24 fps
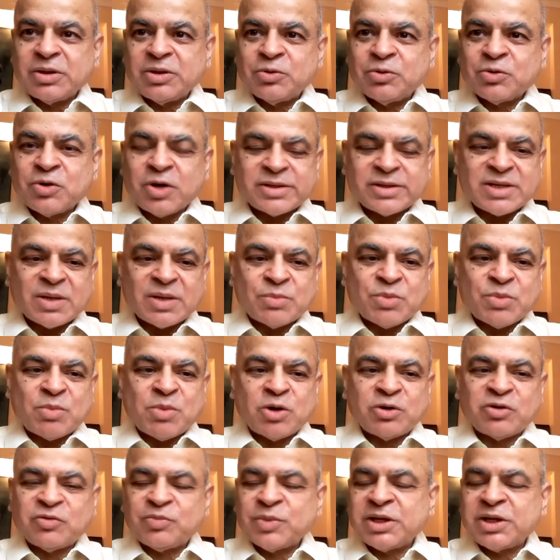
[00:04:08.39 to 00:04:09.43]
You got some
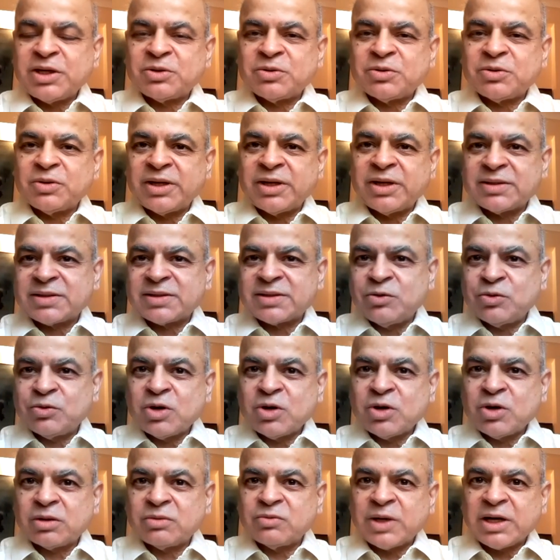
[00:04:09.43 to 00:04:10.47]
amount of money today, say you
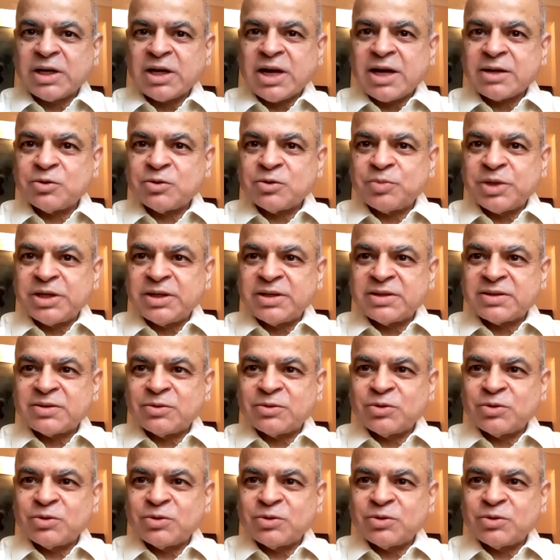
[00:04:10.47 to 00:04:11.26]
got 1 lakh rupees,